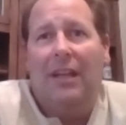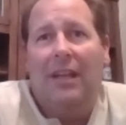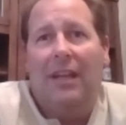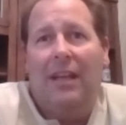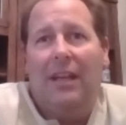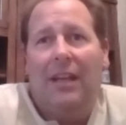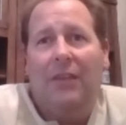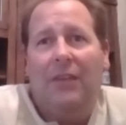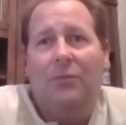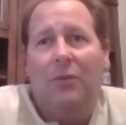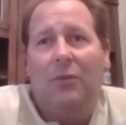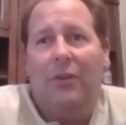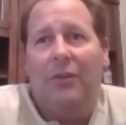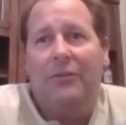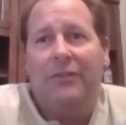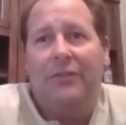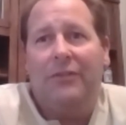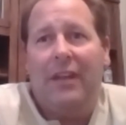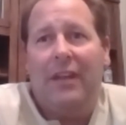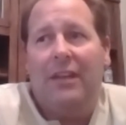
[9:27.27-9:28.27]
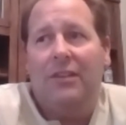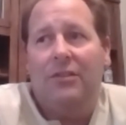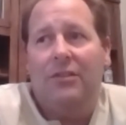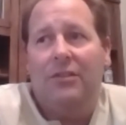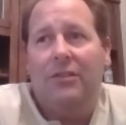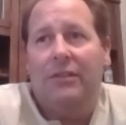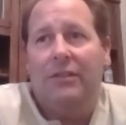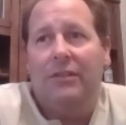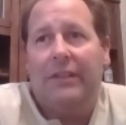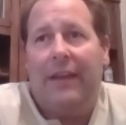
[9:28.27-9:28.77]
it's one of those things you
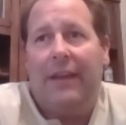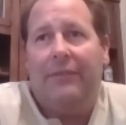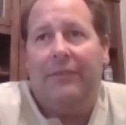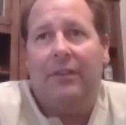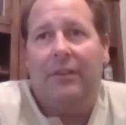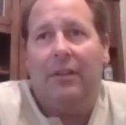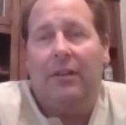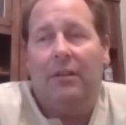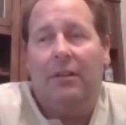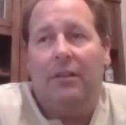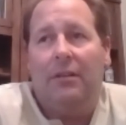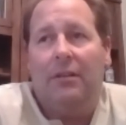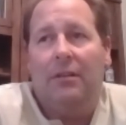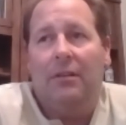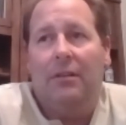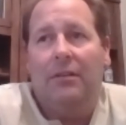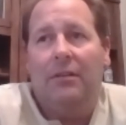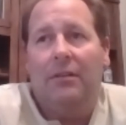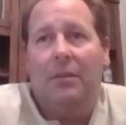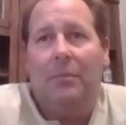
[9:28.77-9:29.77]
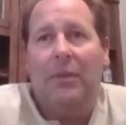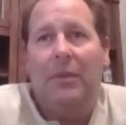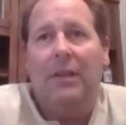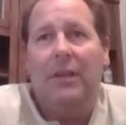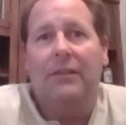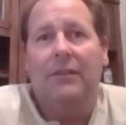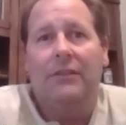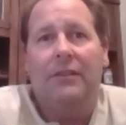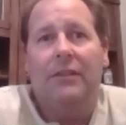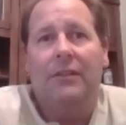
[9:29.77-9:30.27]
just have to be in
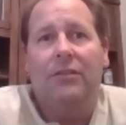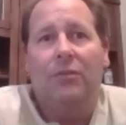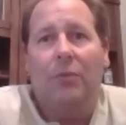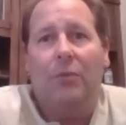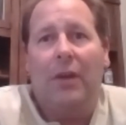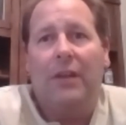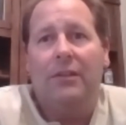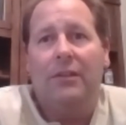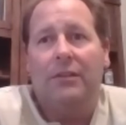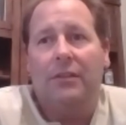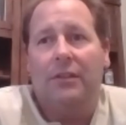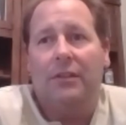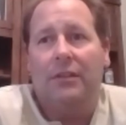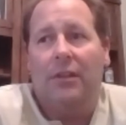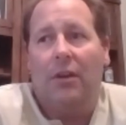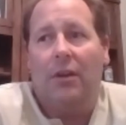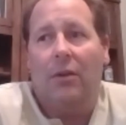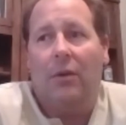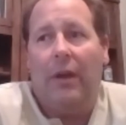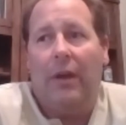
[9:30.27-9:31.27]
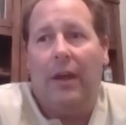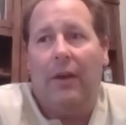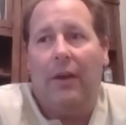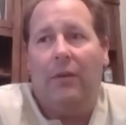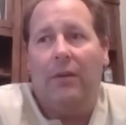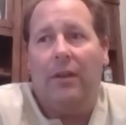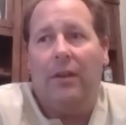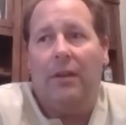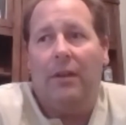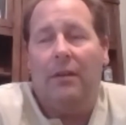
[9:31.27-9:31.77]
the situation to know how
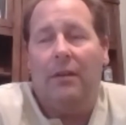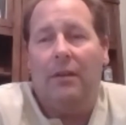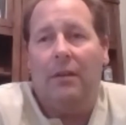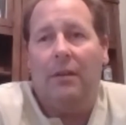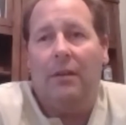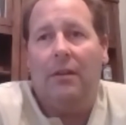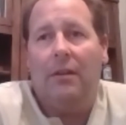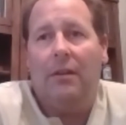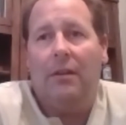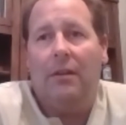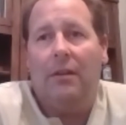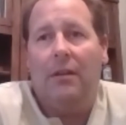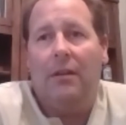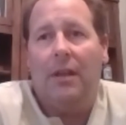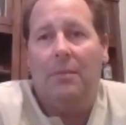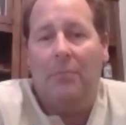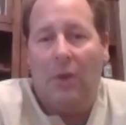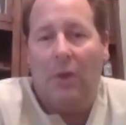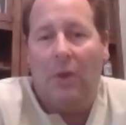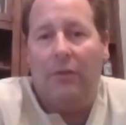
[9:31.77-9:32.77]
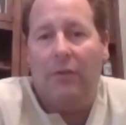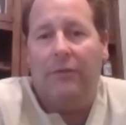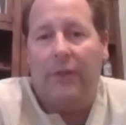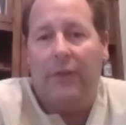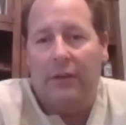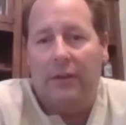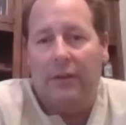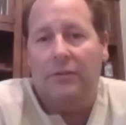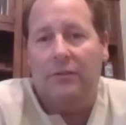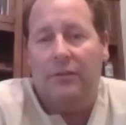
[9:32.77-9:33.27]
he
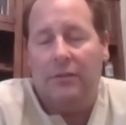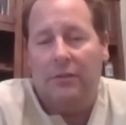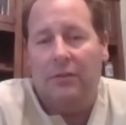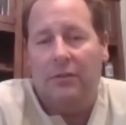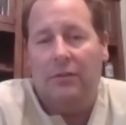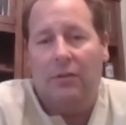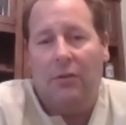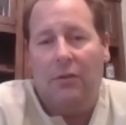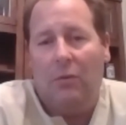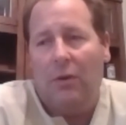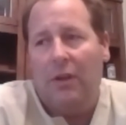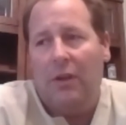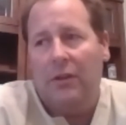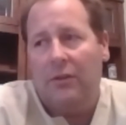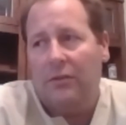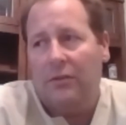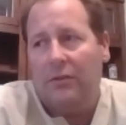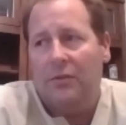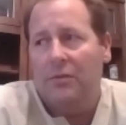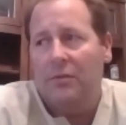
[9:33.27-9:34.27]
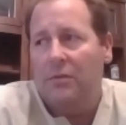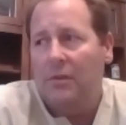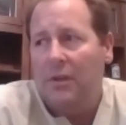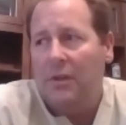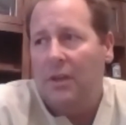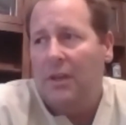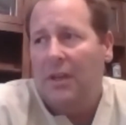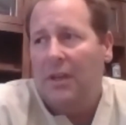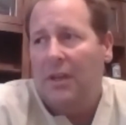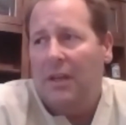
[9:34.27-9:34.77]
motivated you. It wasn't through
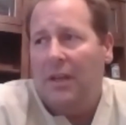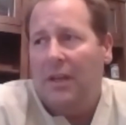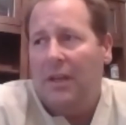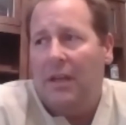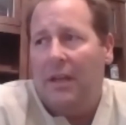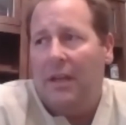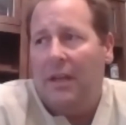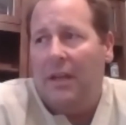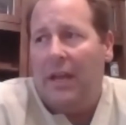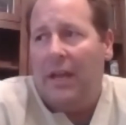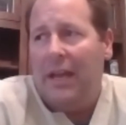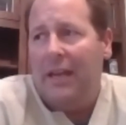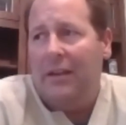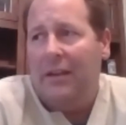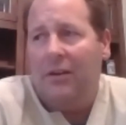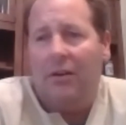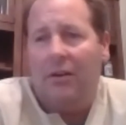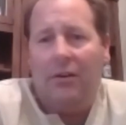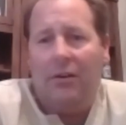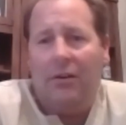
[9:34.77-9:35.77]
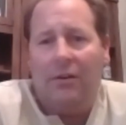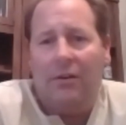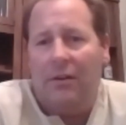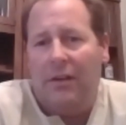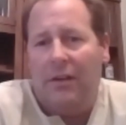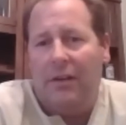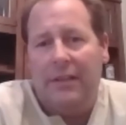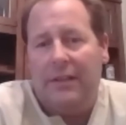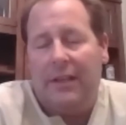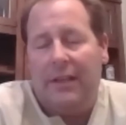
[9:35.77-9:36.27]
anger or
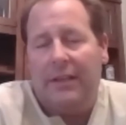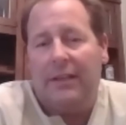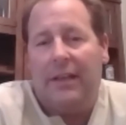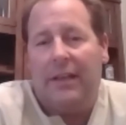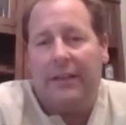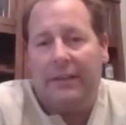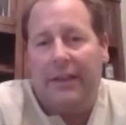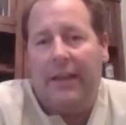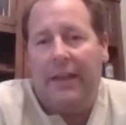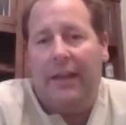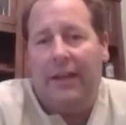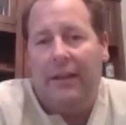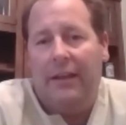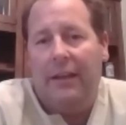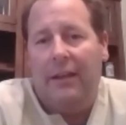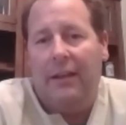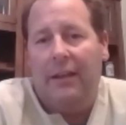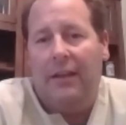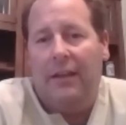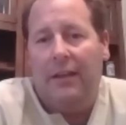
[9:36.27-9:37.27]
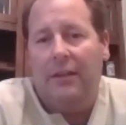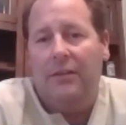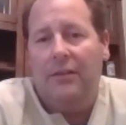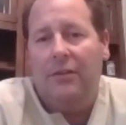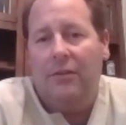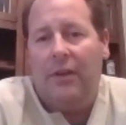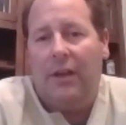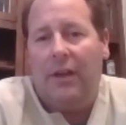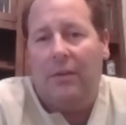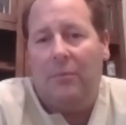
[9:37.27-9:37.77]
anything like that. He
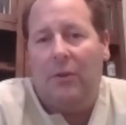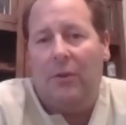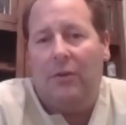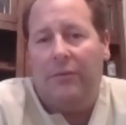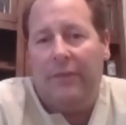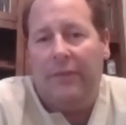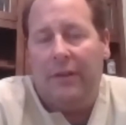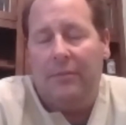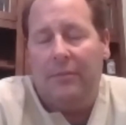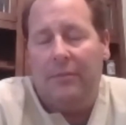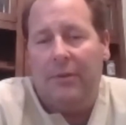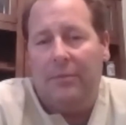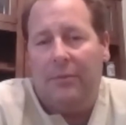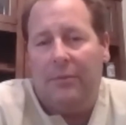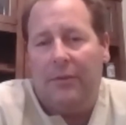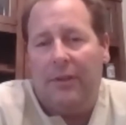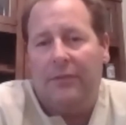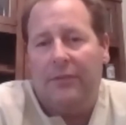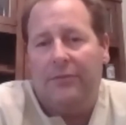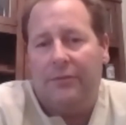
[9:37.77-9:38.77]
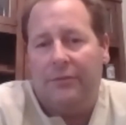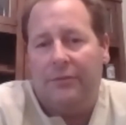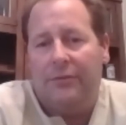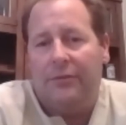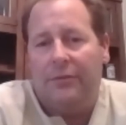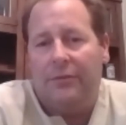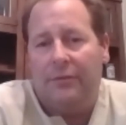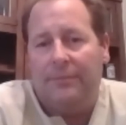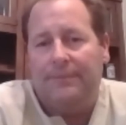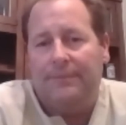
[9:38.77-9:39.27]
knew how to motivate people, that's for sure.